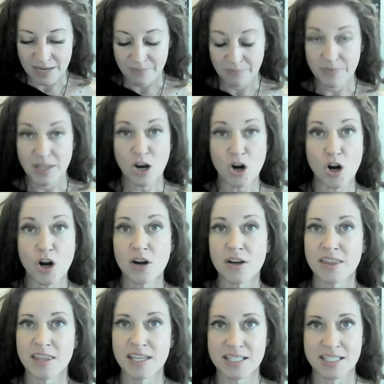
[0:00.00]
that
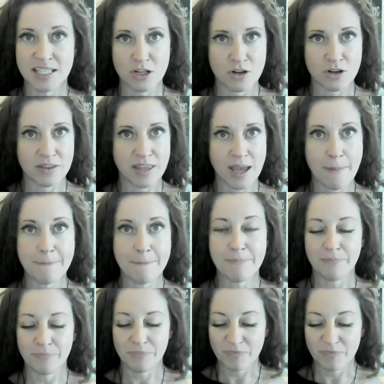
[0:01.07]
earthly center, that